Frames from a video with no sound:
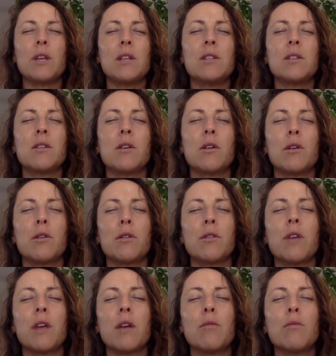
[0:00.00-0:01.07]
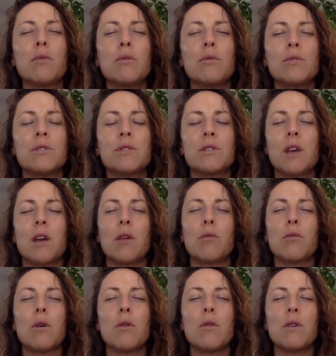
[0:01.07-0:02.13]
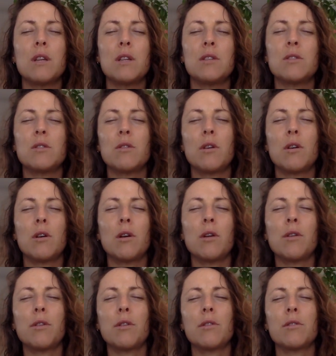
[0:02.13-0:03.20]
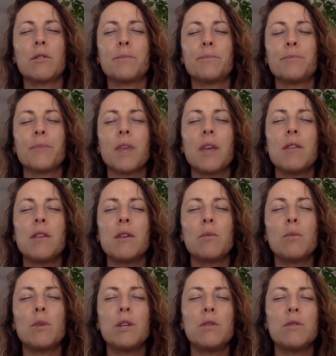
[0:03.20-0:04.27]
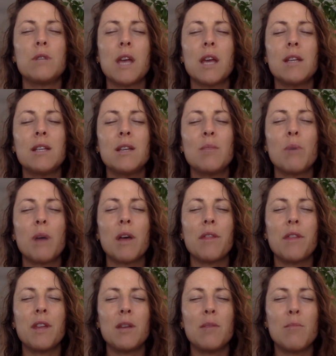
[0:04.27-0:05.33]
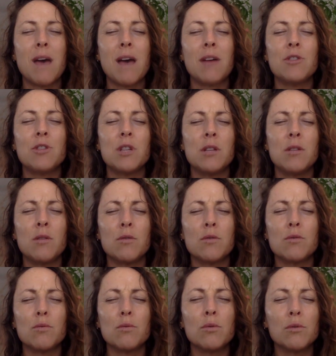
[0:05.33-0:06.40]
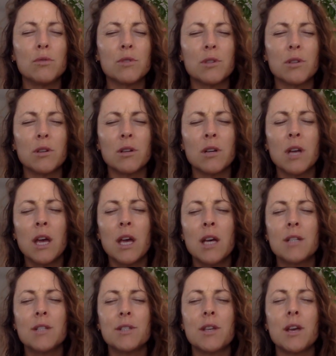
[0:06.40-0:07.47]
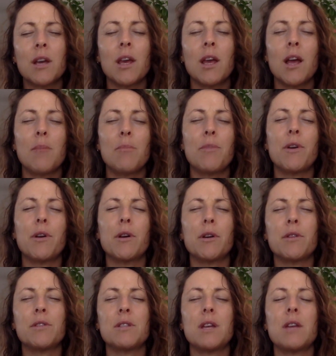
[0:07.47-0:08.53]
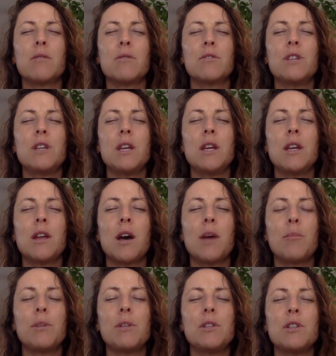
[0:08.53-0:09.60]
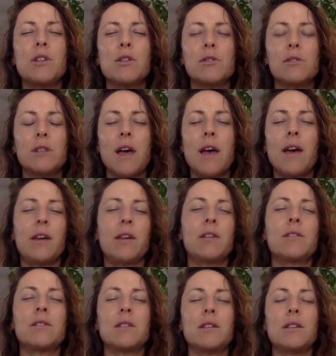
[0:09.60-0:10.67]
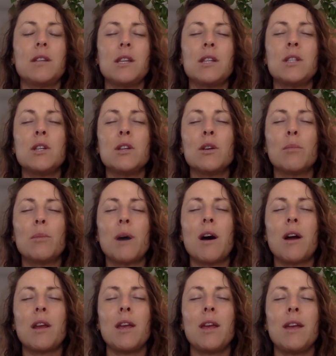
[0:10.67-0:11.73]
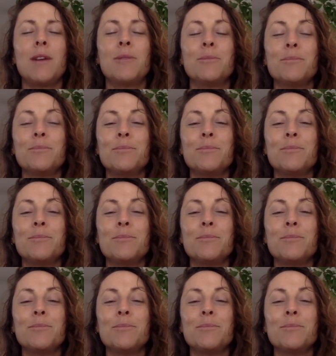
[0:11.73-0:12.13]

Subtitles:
into the earth, like roots that grow into the earth. And then when you take a deep breath in, imagine those roots are sucking up the earth's energy and up into your legs and into your body.